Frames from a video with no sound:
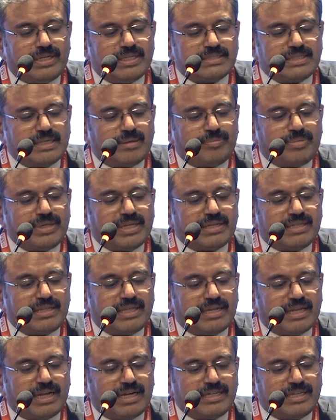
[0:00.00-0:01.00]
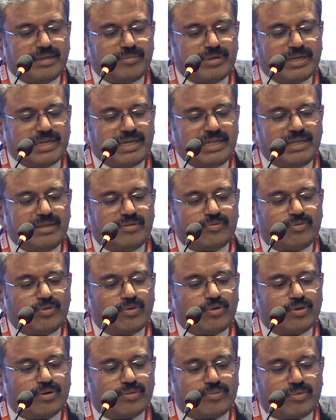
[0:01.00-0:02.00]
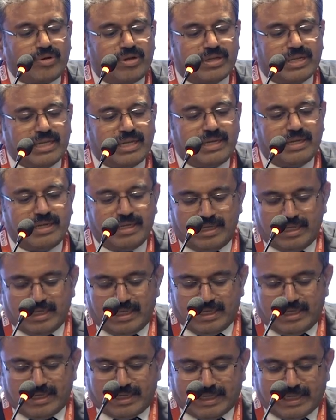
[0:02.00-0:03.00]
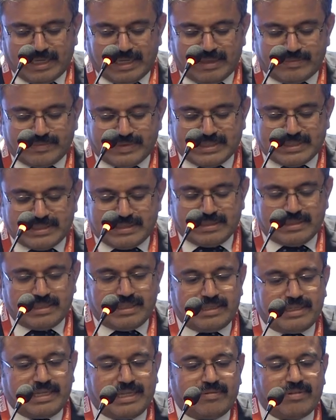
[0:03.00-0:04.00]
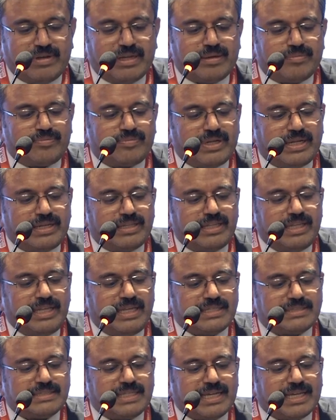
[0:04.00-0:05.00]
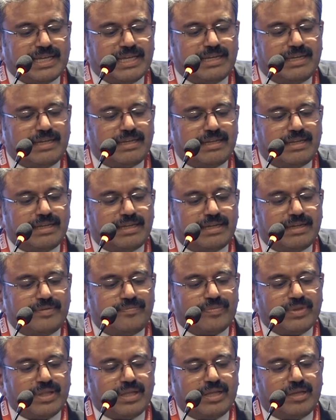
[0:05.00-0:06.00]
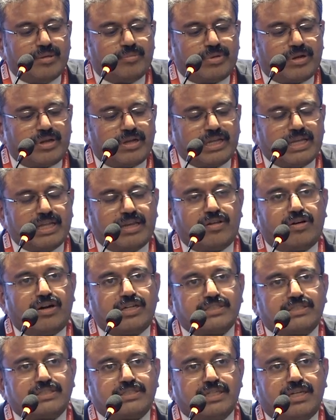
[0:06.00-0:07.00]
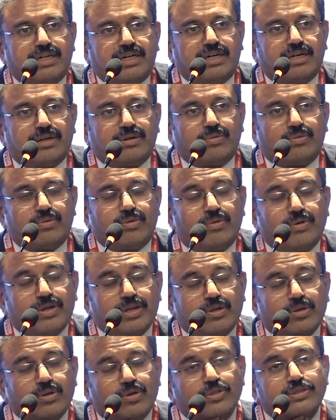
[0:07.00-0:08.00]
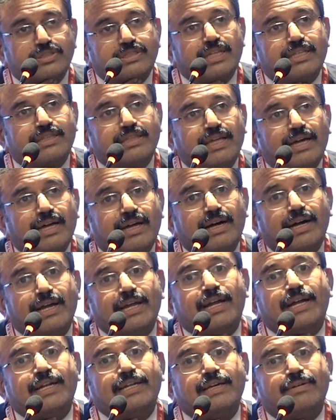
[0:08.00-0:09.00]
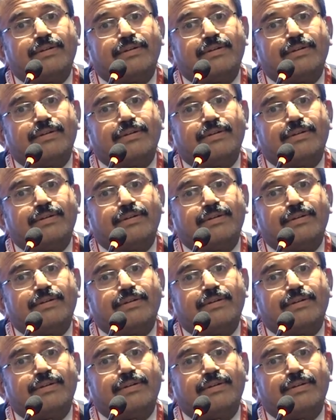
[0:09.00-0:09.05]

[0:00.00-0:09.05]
disappear, then ultimately 4 bronchial clefts develop, and the second bronchial arch overgrows the hyoid,